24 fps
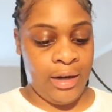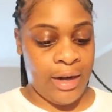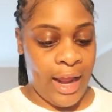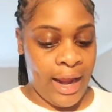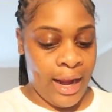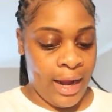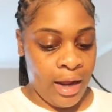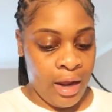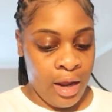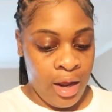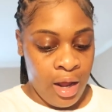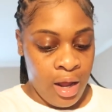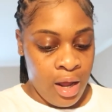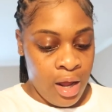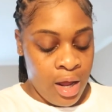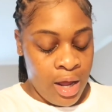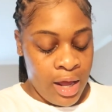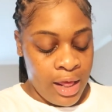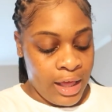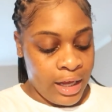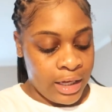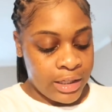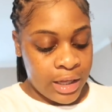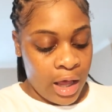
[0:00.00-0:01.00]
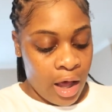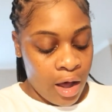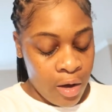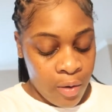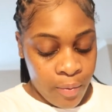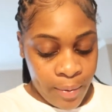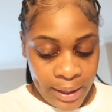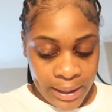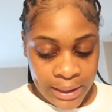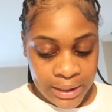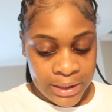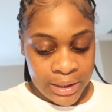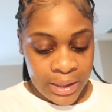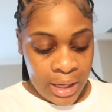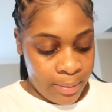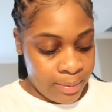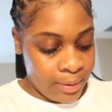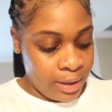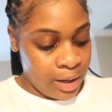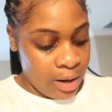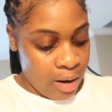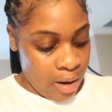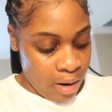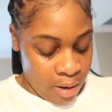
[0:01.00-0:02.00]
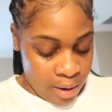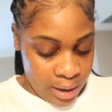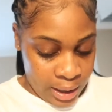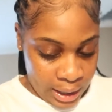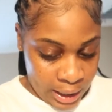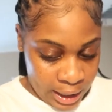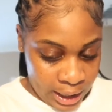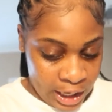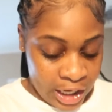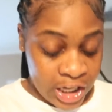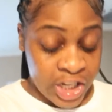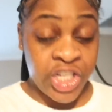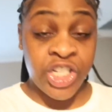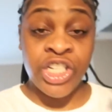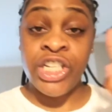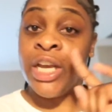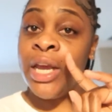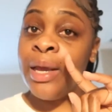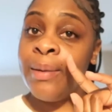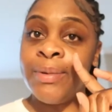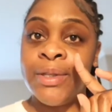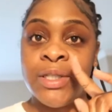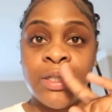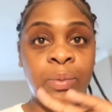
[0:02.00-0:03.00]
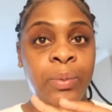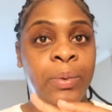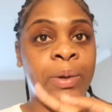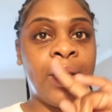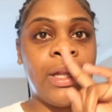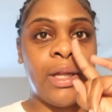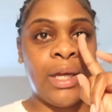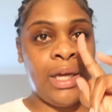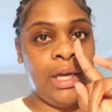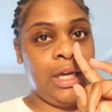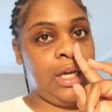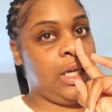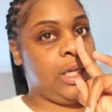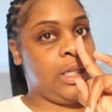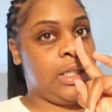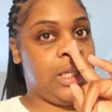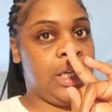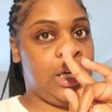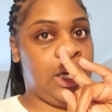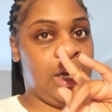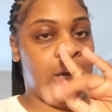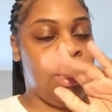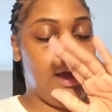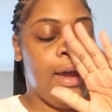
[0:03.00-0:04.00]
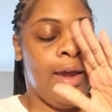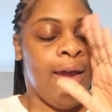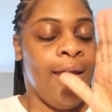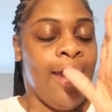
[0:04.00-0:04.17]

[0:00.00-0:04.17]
Like, there's always something on it. It chips really easy.